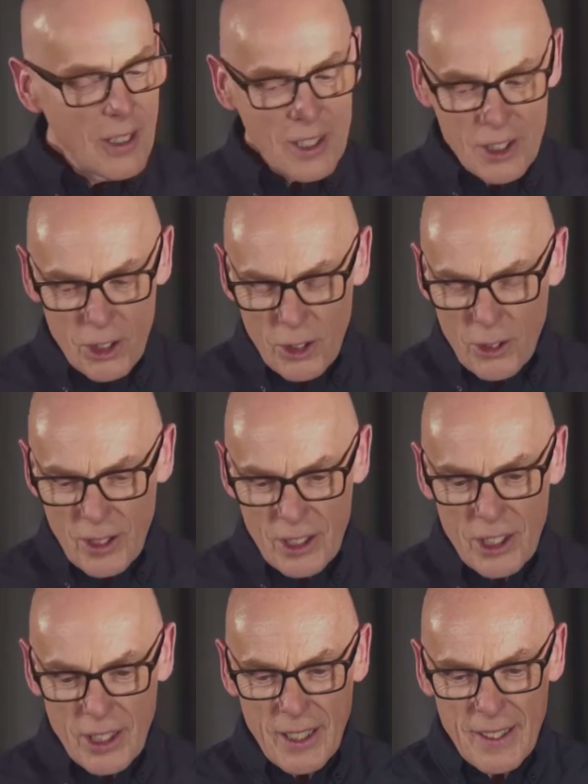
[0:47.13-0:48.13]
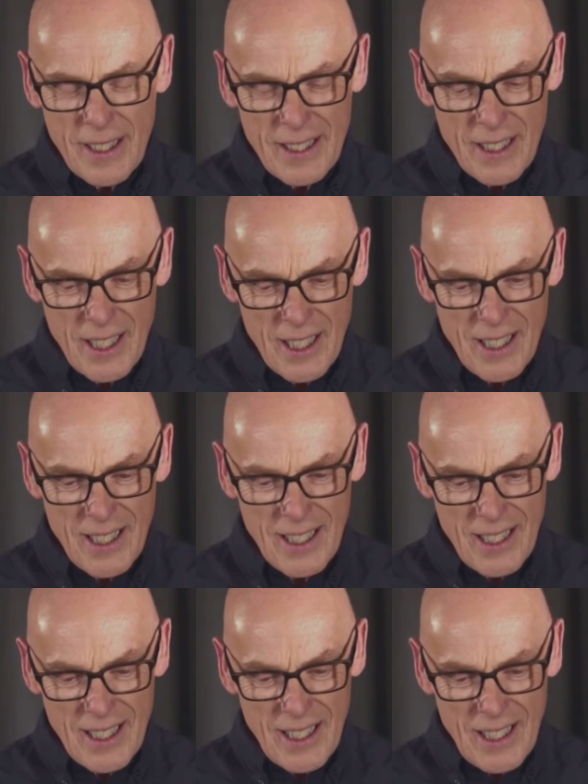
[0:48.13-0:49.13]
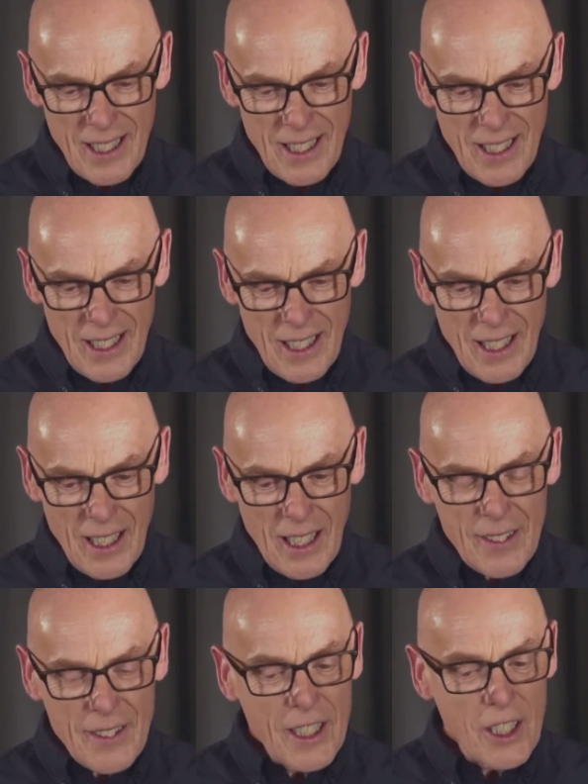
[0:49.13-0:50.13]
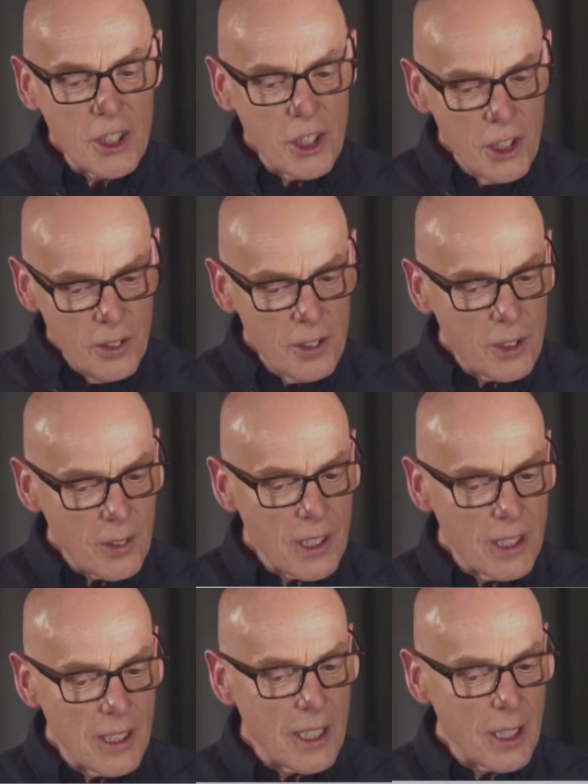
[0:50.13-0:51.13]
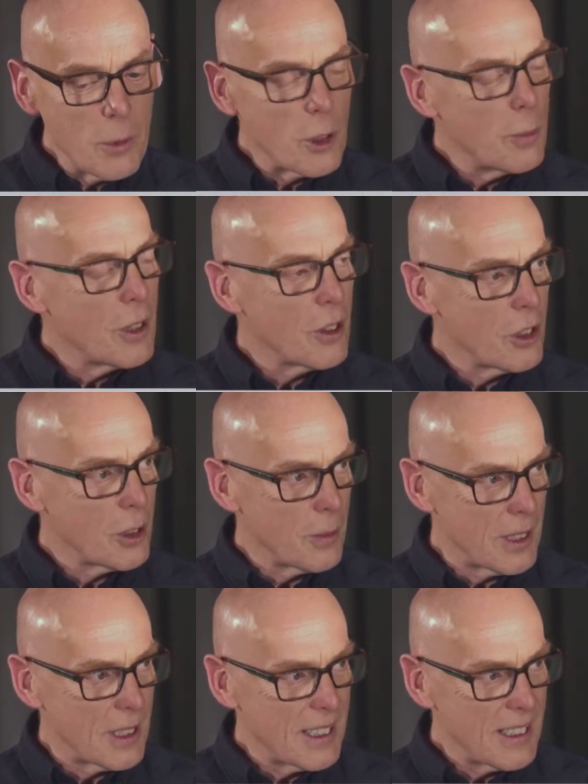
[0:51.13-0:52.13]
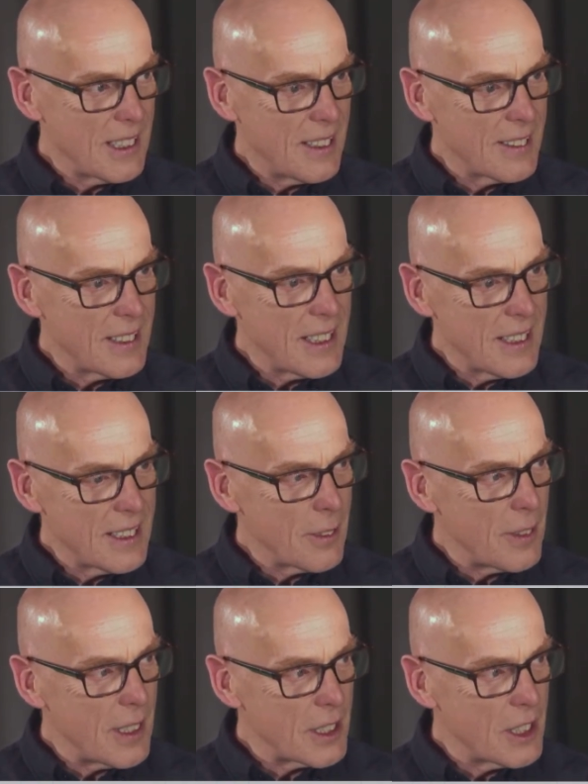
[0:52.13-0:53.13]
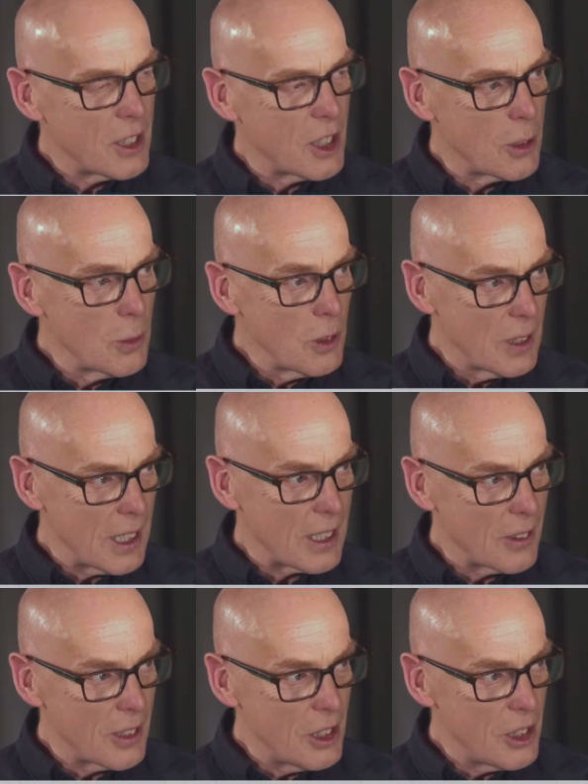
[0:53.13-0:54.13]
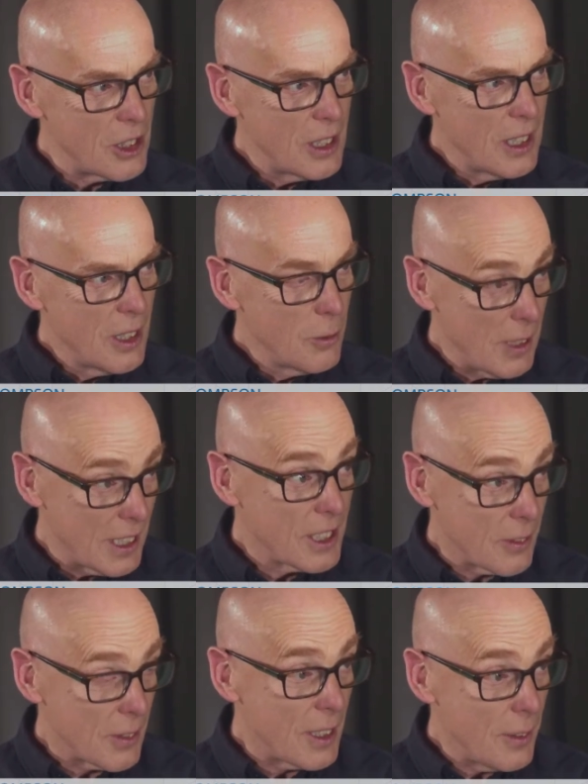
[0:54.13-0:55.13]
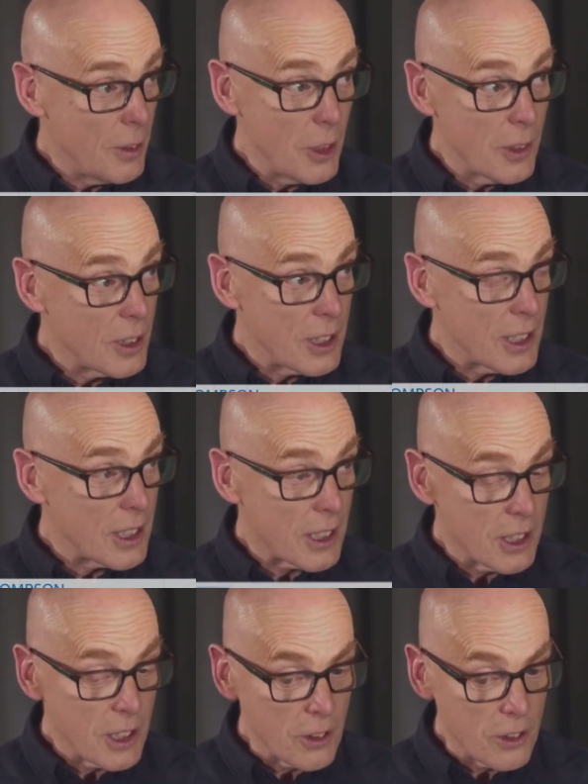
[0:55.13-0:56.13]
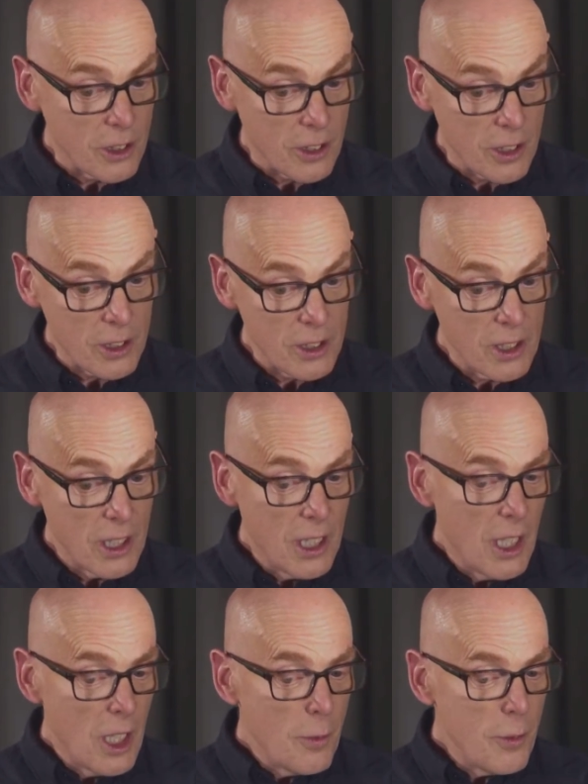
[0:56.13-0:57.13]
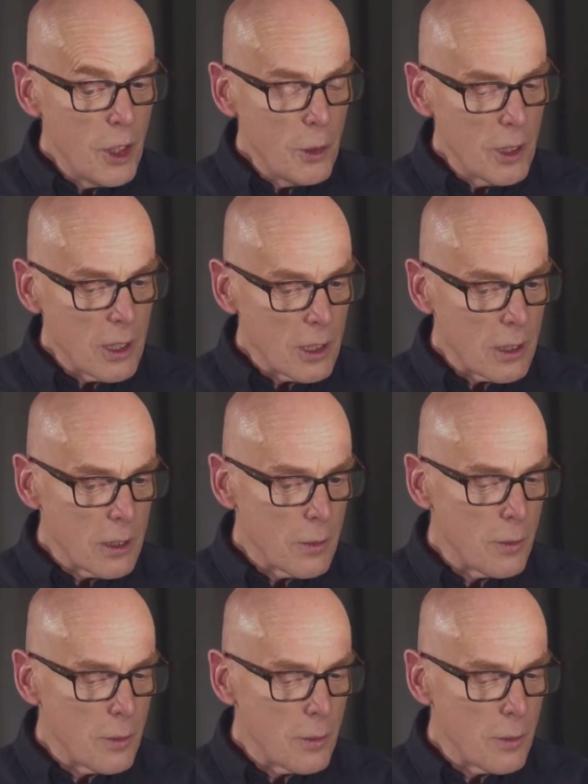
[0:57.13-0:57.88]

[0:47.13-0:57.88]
that's a good question. I think our students find Erlang more approachable. I think the fact it's a small language, relatively, fewer syntactic constructs, fewer